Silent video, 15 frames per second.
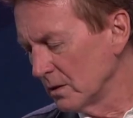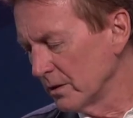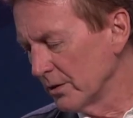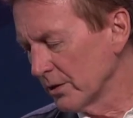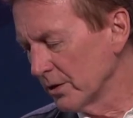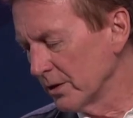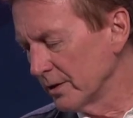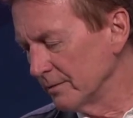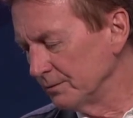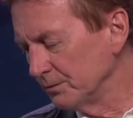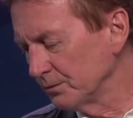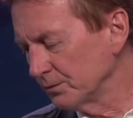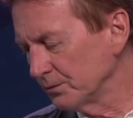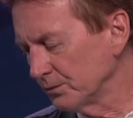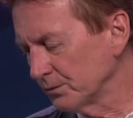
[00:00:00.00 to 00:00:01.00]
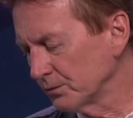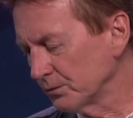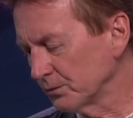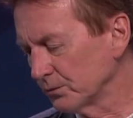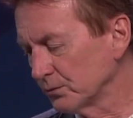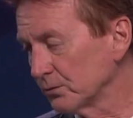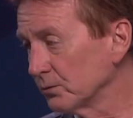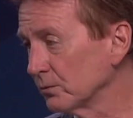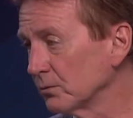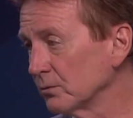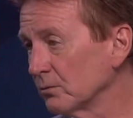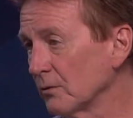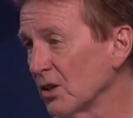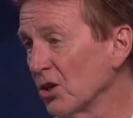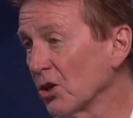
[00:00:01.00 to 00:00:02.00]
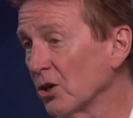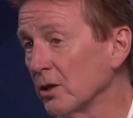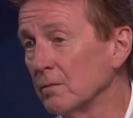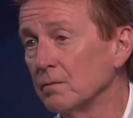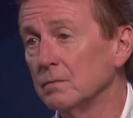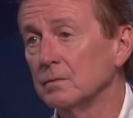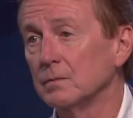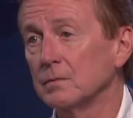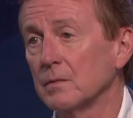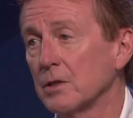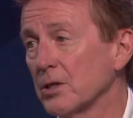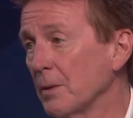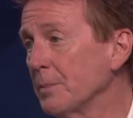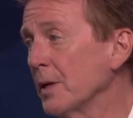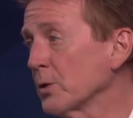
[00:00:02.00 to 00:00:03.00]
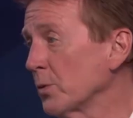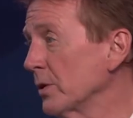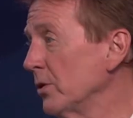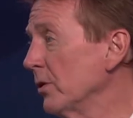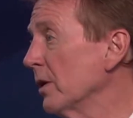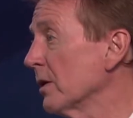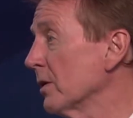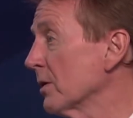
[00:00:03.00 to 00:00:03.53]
the good. They're good. Sometimes we do get